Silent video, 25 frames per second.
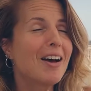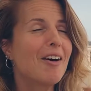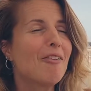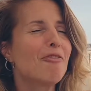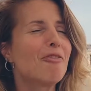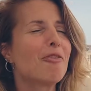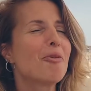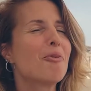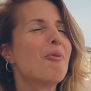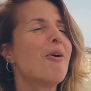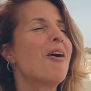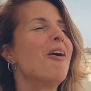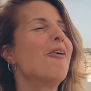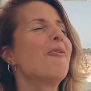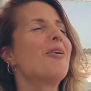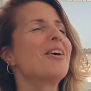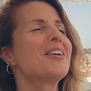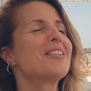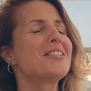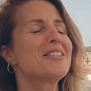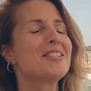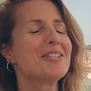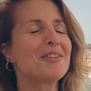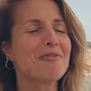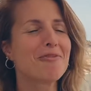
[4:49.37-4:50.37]
for
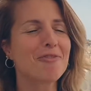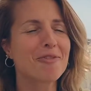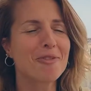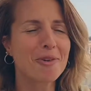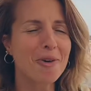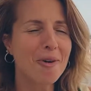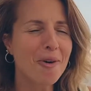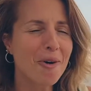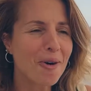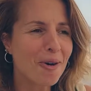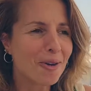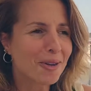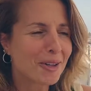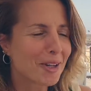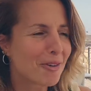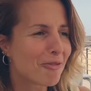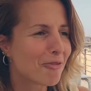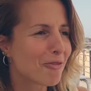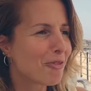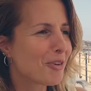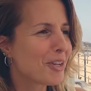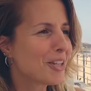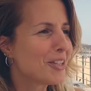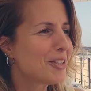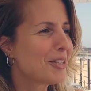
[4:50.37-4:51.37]
once and for all, if
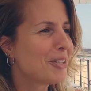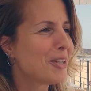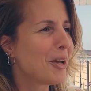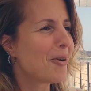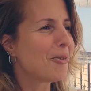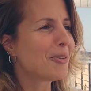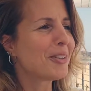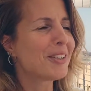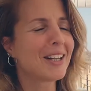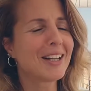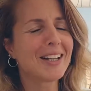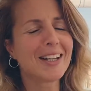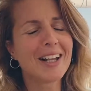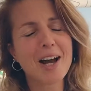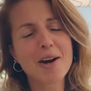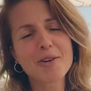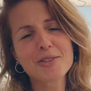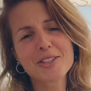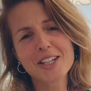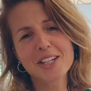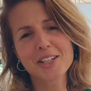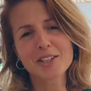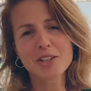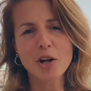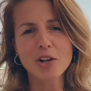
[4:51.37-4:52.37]
we don't allow
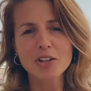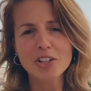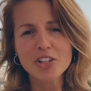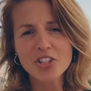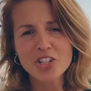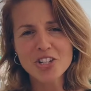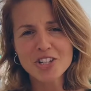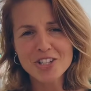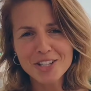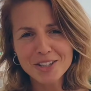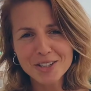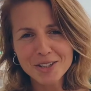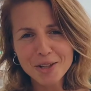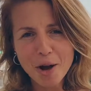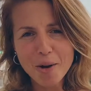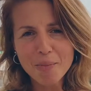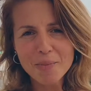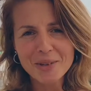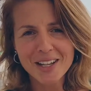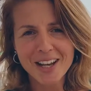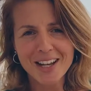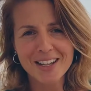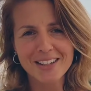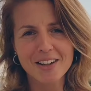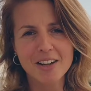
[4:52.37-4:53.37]
technology to
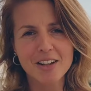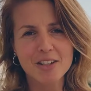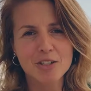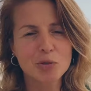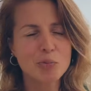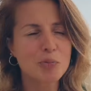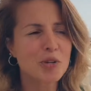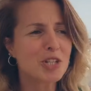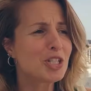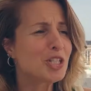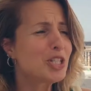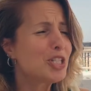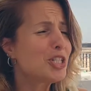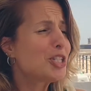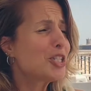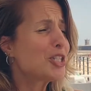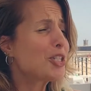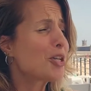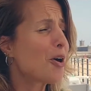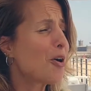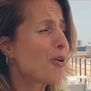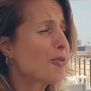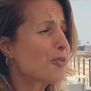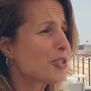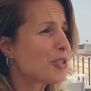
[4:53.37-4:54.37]
dominate us,
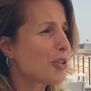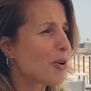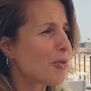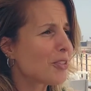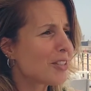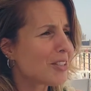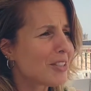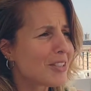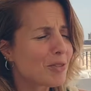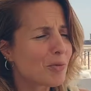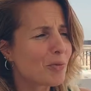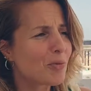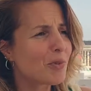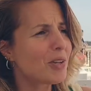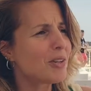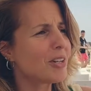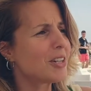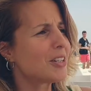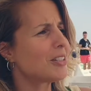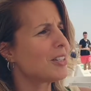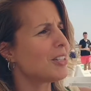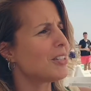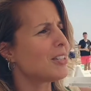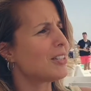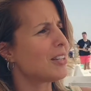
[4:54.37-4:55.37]
we're
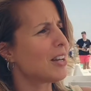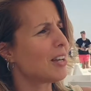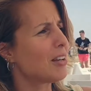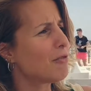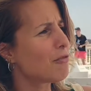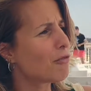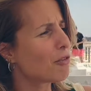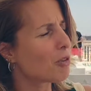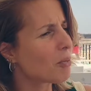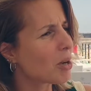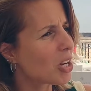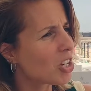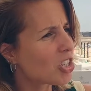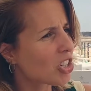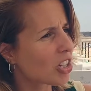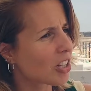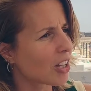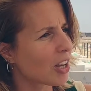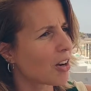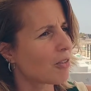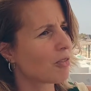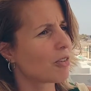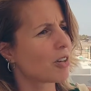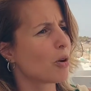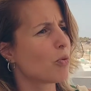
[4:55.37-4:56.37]
in this information
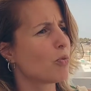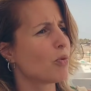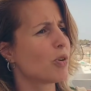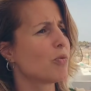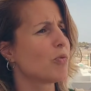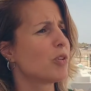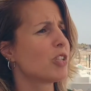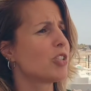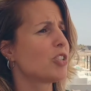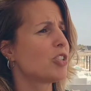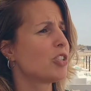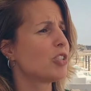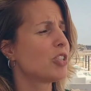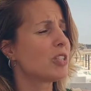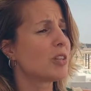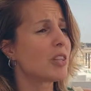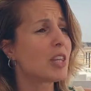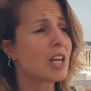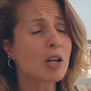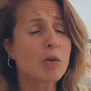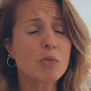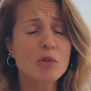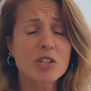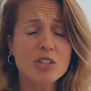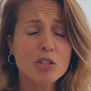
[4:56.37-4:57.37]
area where we
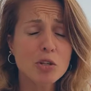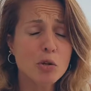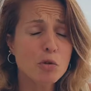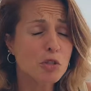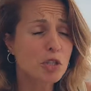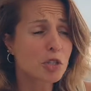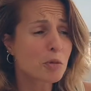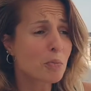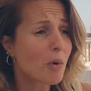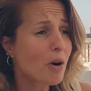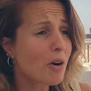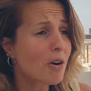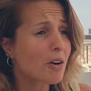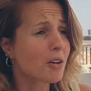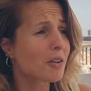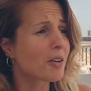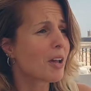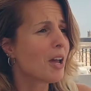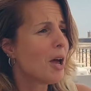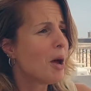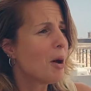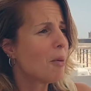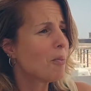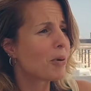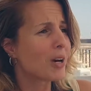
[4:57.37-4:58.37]
think we're so smart,
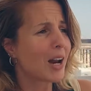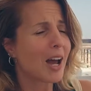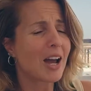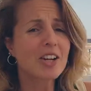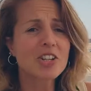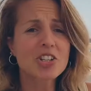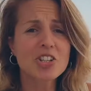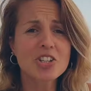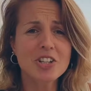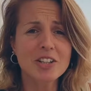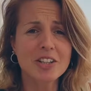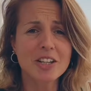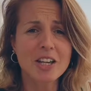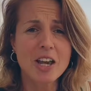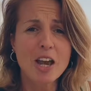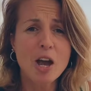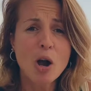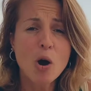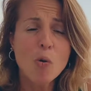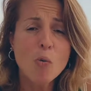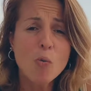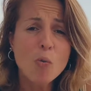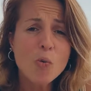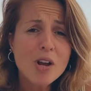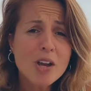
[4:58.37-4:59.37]
but actually
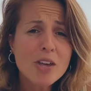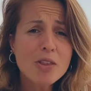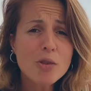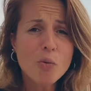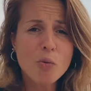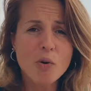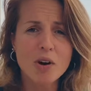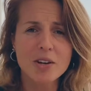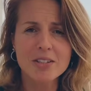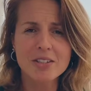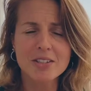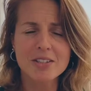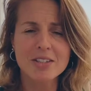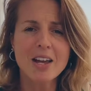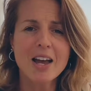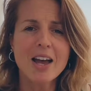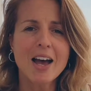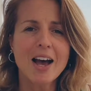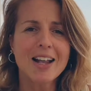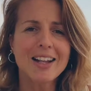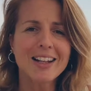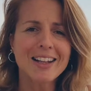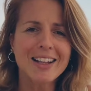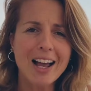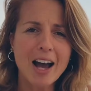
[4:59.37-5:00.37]
we're the ones
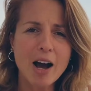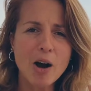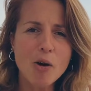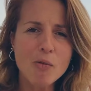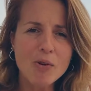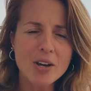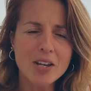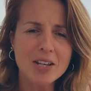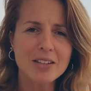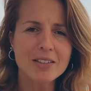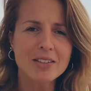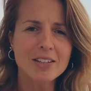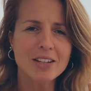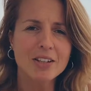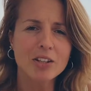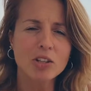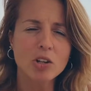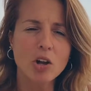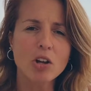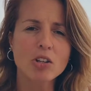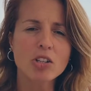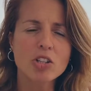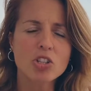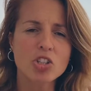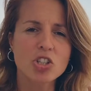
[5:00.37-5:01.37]
allowing
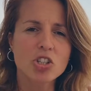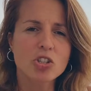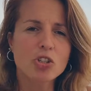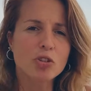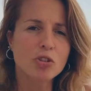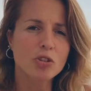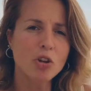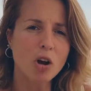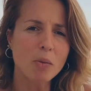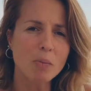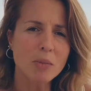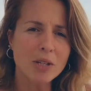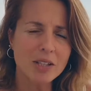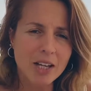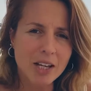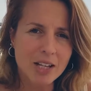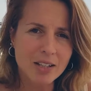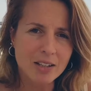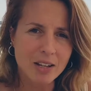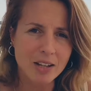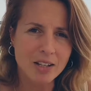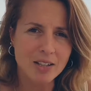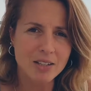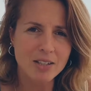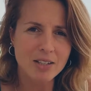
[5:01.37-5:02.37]
technology to
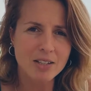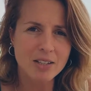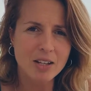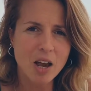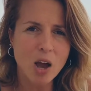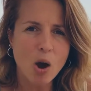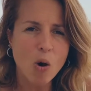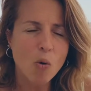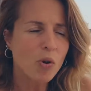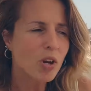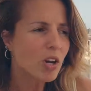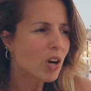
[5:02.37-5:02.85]
dominate us. We